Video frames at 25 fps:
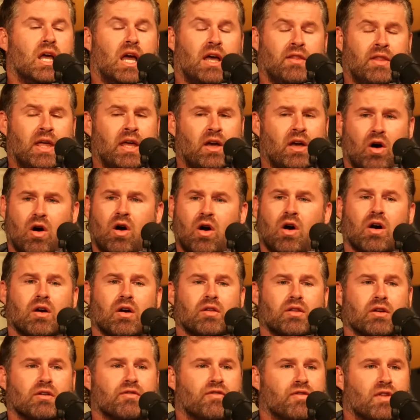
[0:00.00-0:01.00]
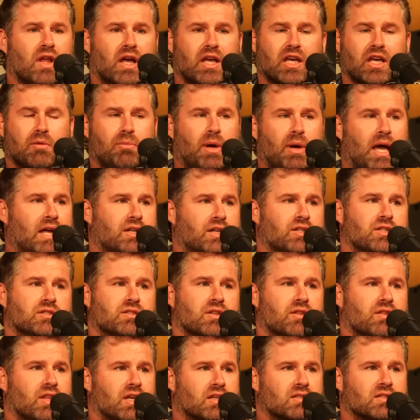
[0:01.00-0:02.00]
And they are. They're flying Apaches
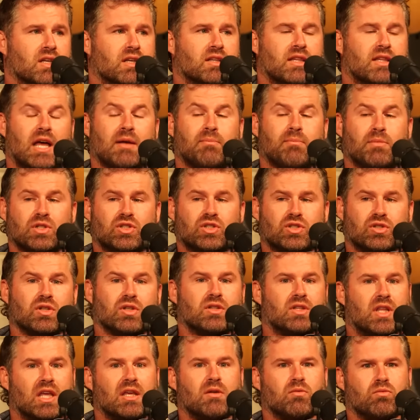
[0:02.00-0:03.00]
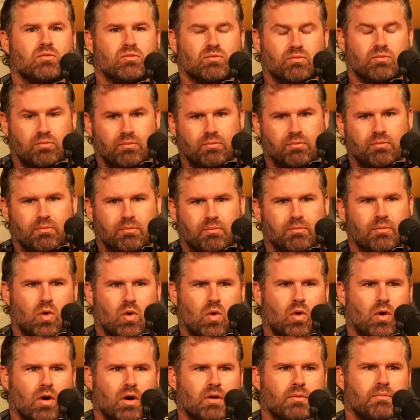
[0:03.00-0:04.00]
and things like that. But should they
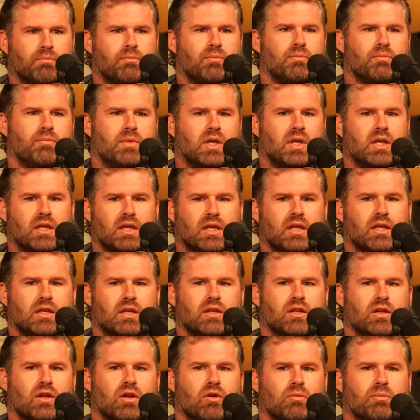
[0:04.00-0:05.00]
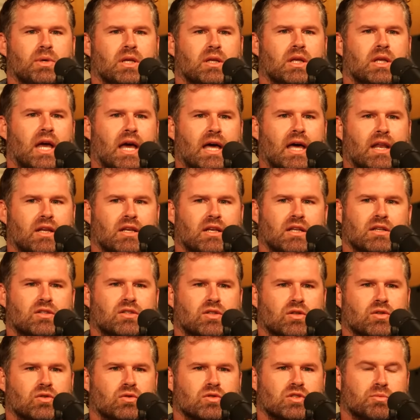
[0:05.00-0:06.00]
more, you know, be added
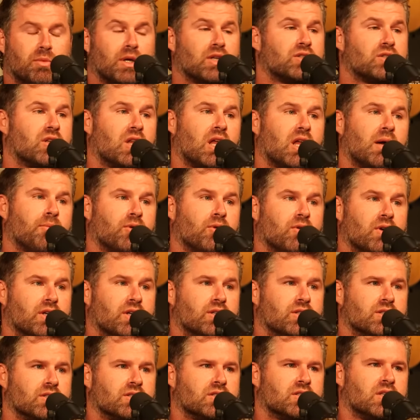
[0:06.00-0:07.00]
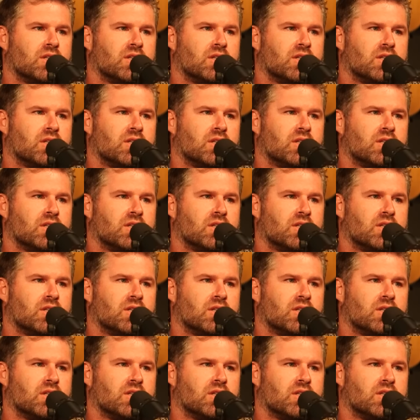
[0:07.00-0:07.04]
into special operations?